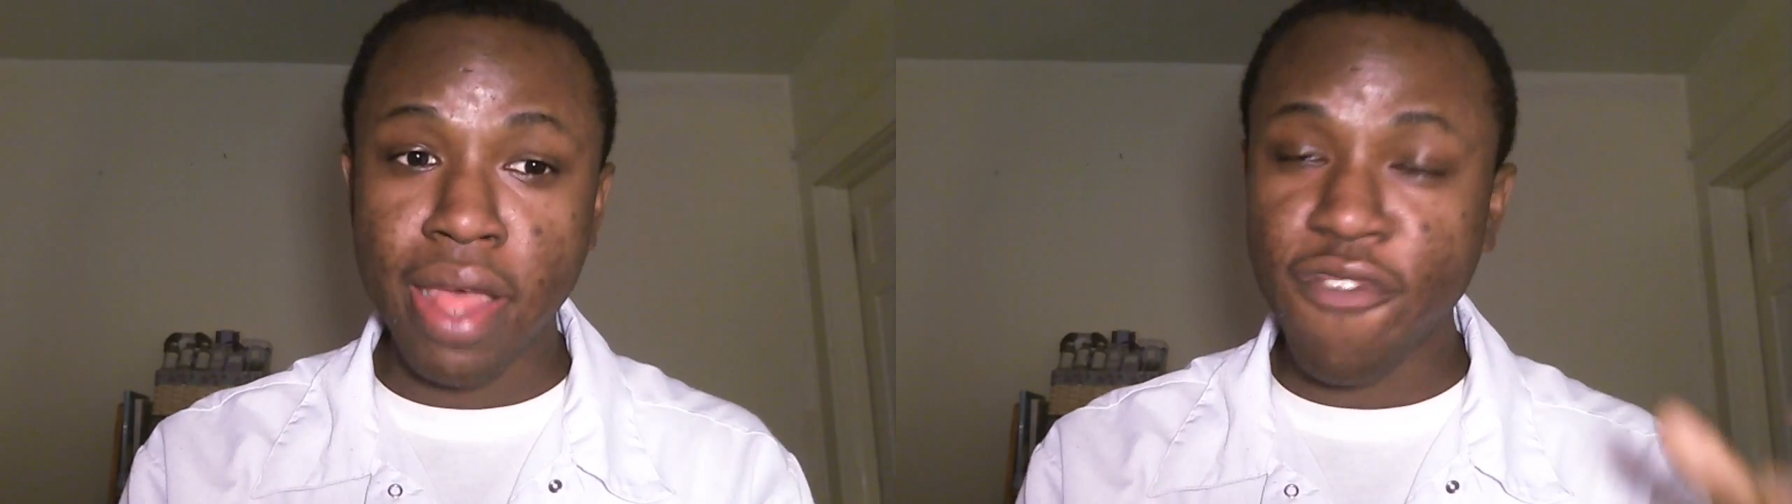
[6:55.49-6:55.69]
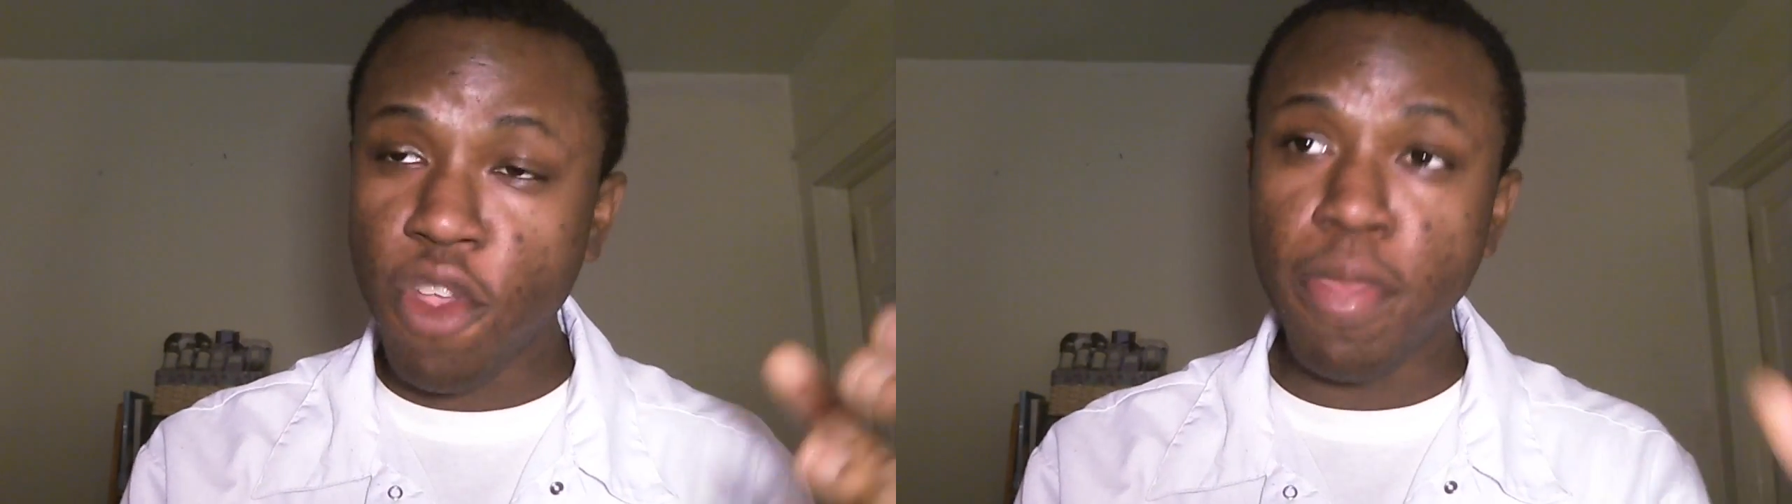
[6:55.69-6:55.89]

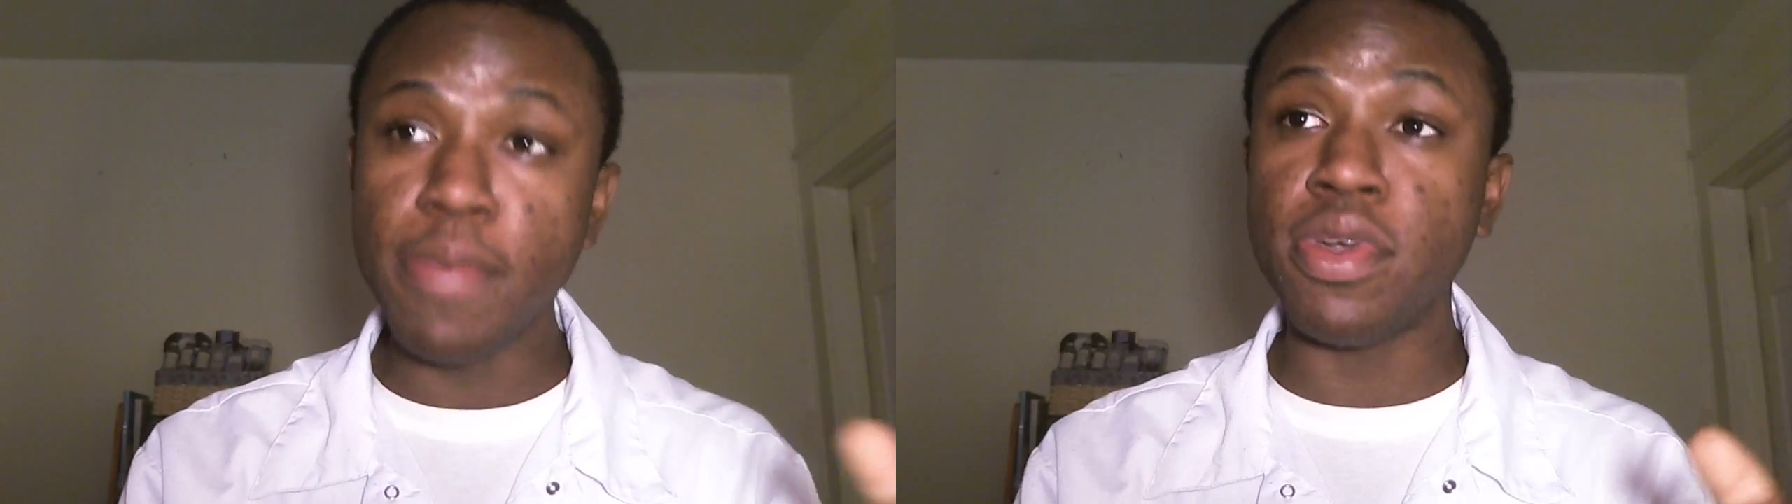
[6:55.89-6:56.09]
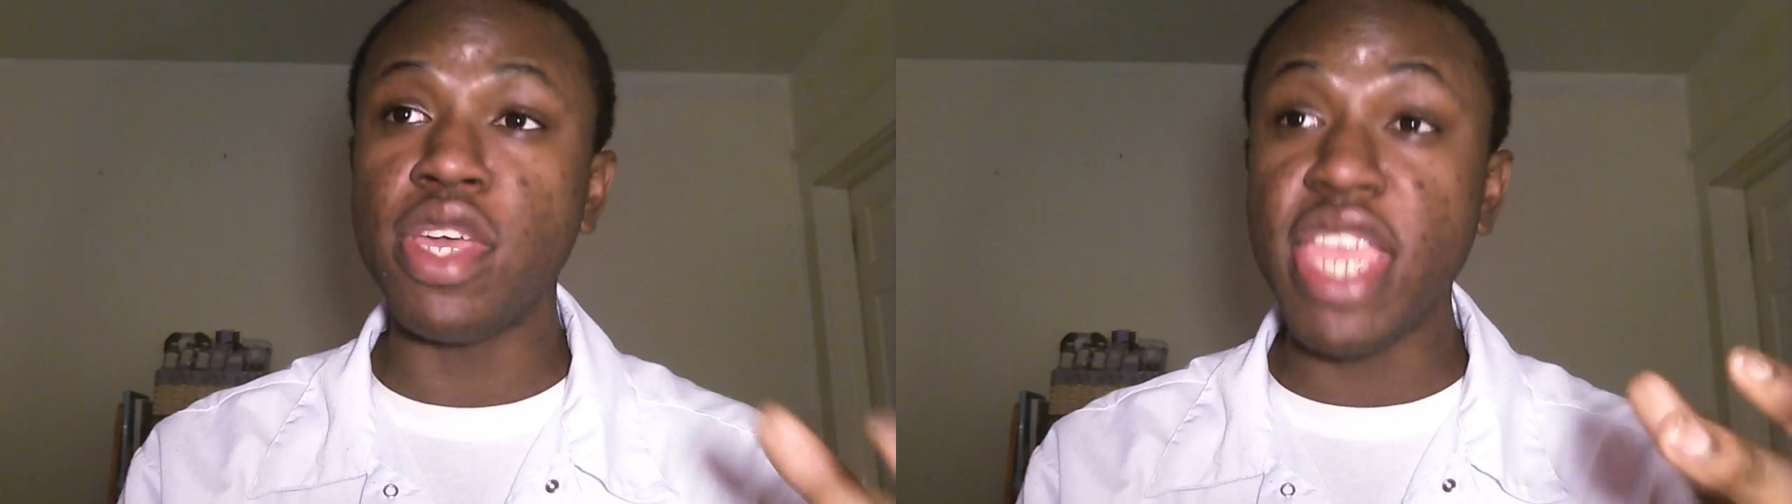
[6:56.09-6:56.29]
A few
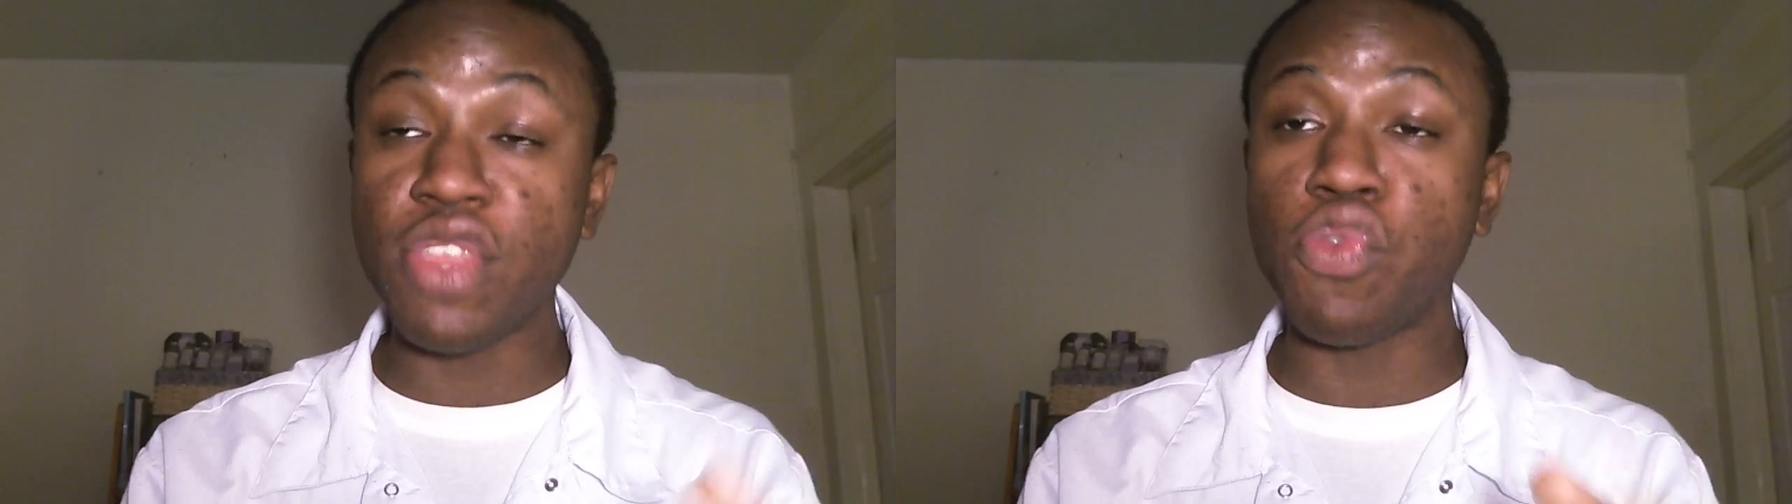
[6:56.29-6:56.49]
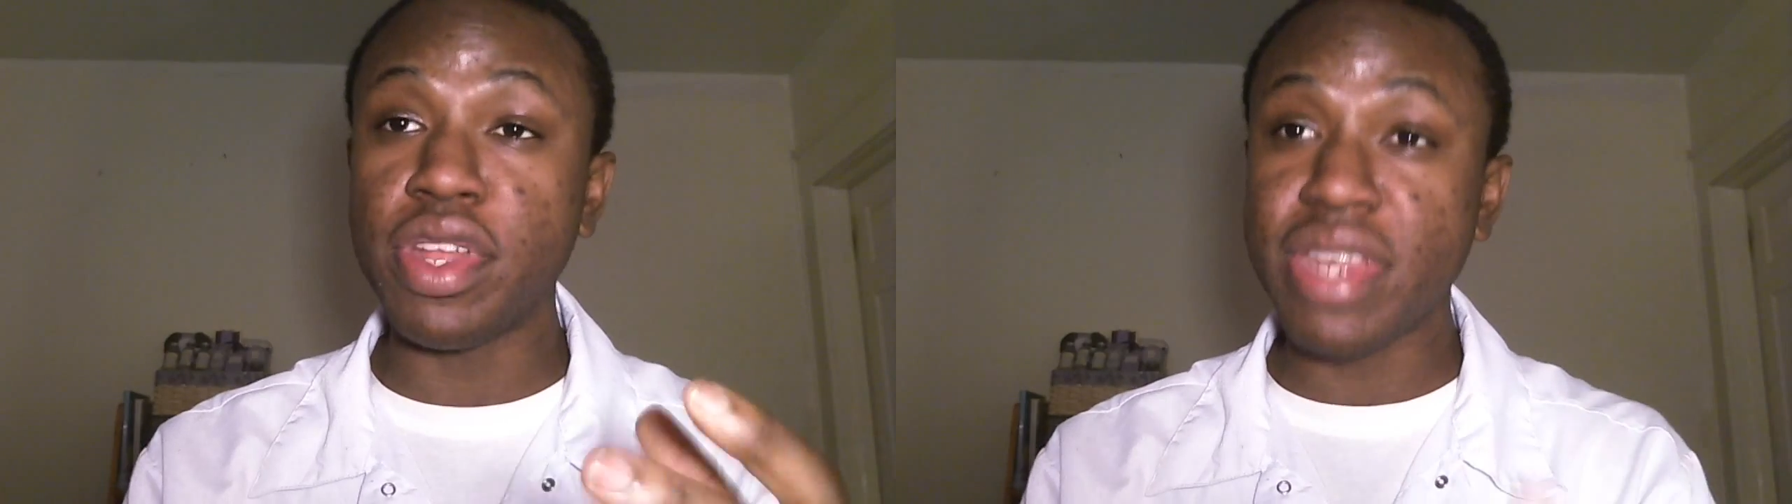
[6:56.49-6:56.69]
people
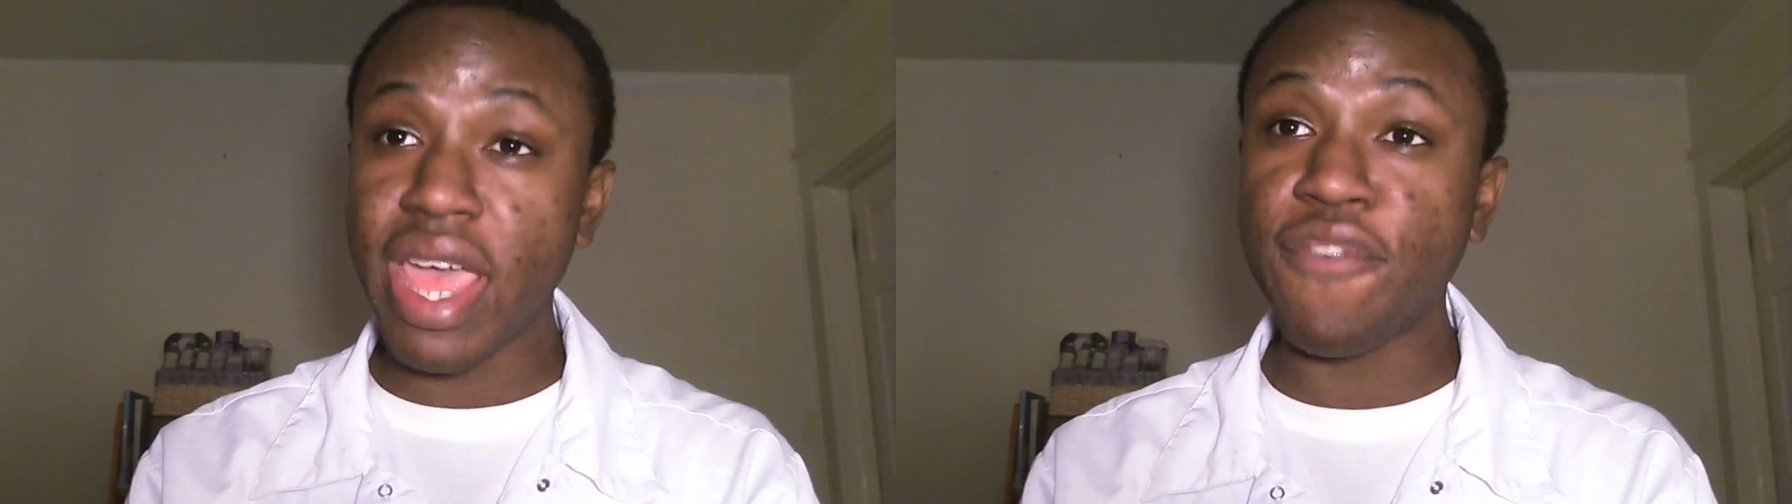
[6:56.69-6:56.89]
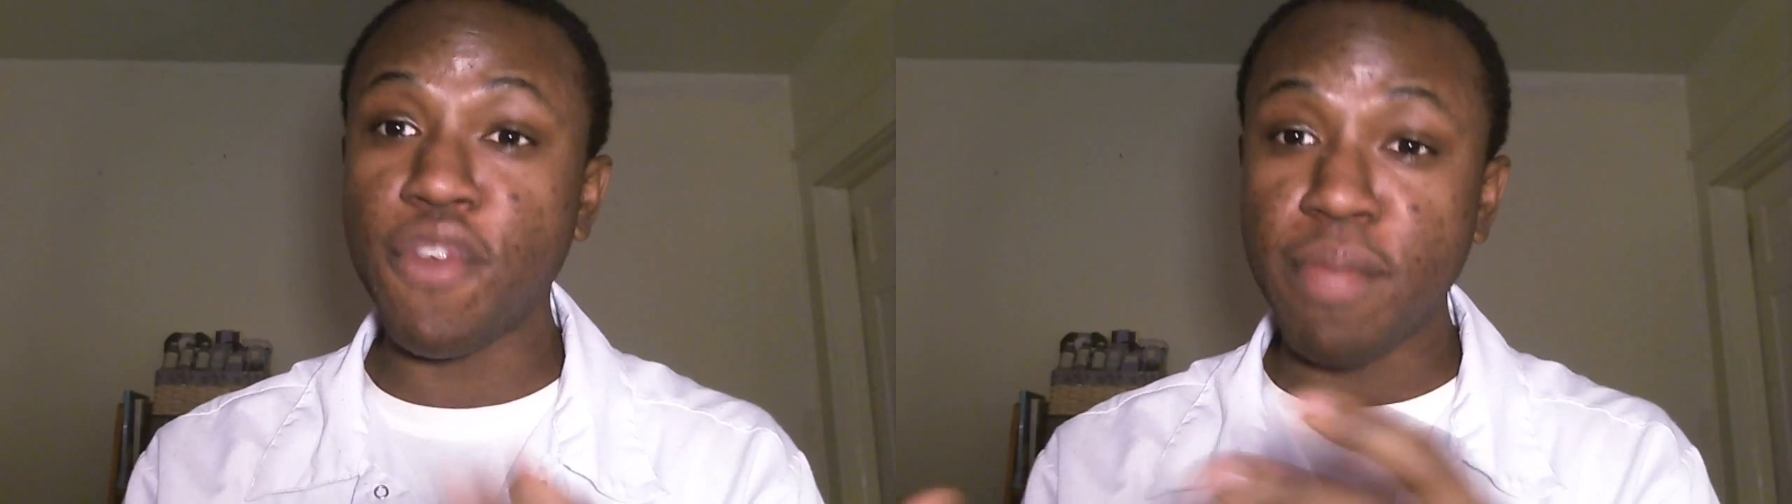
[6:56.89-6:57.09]
is going to
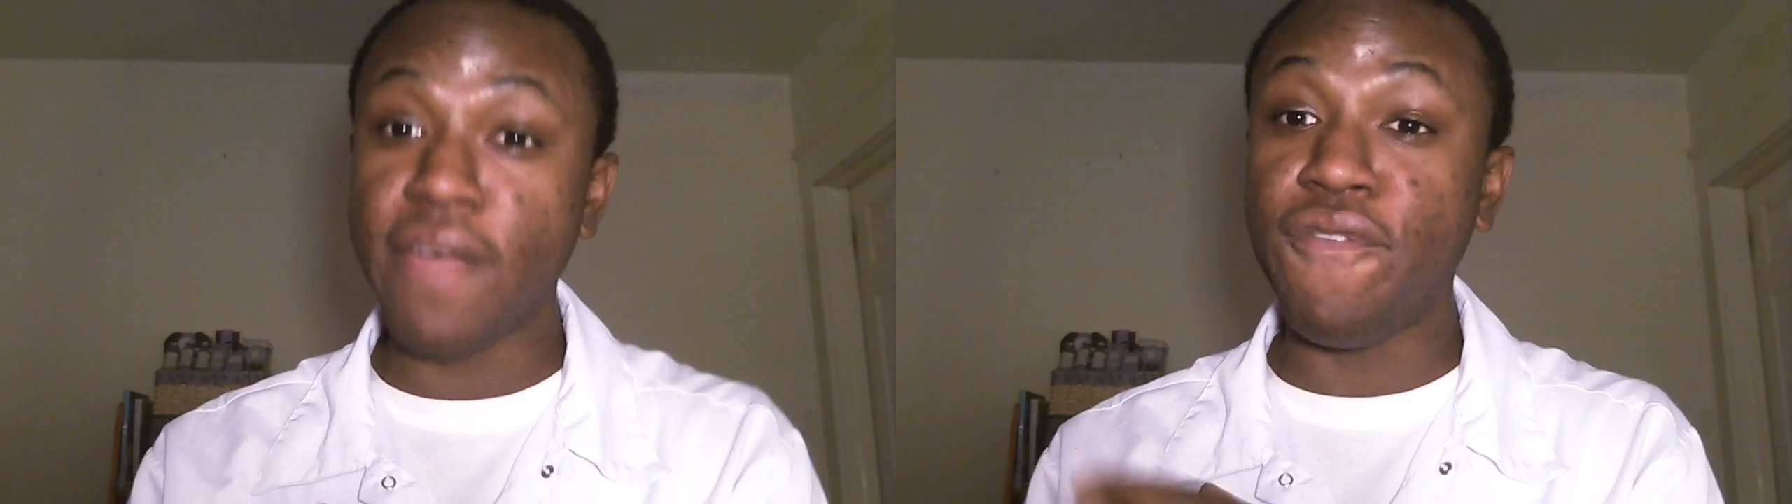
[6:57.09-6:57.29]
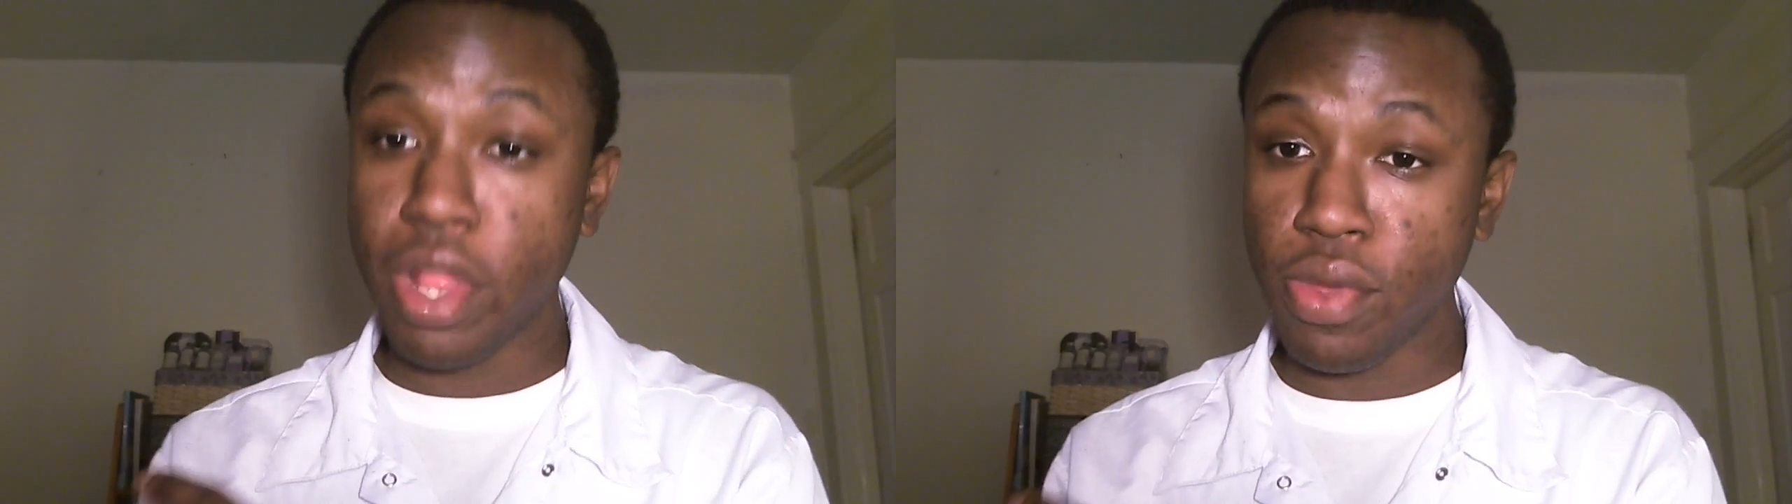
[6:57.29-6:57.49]
die from
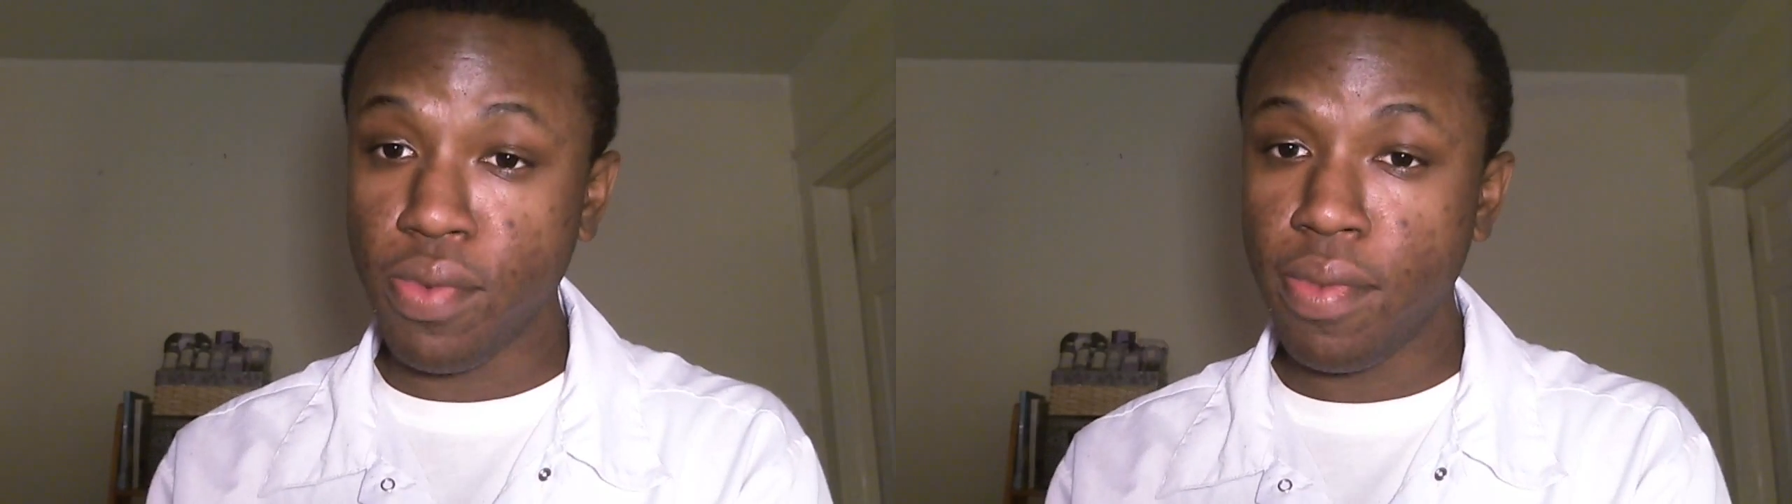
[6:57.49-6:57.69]
that flu.